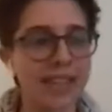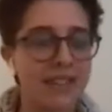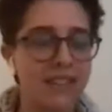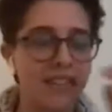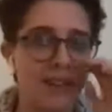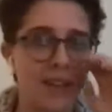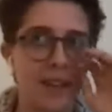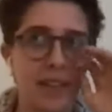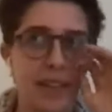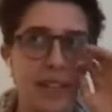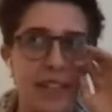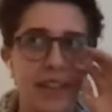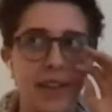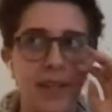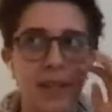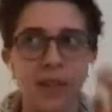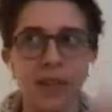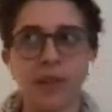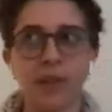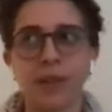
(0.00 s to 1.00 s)
and especially
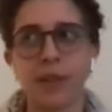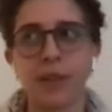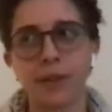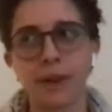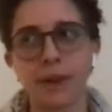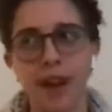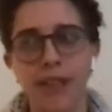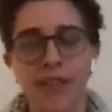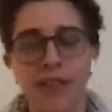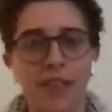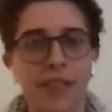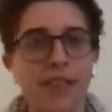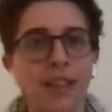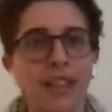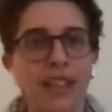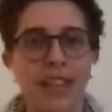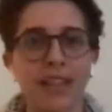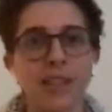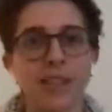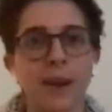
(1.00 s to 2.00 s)
like when you learn graph
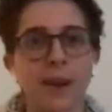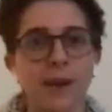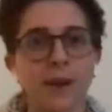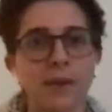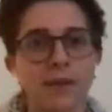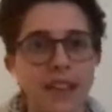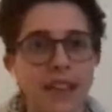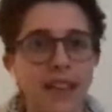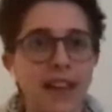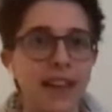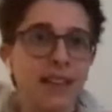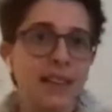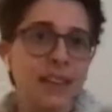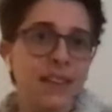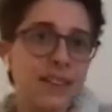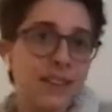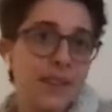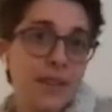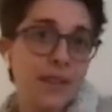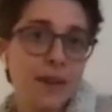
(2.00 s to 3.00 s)
theory, like it starts with like
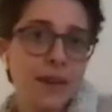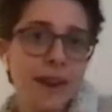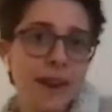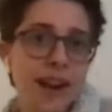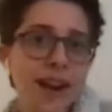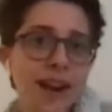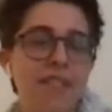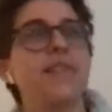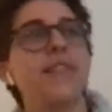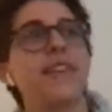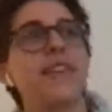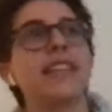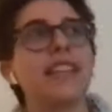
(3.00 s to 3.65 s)
this is a graph,